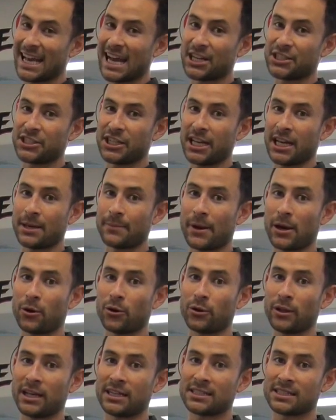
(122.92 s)
to catch it and my
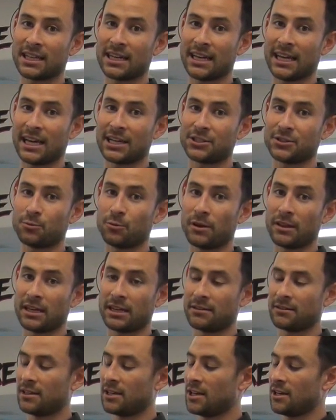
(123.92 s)
whole hand is going to catch with
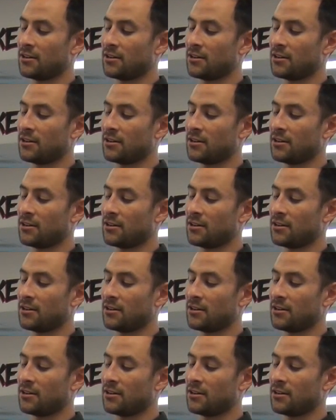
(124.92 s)
it.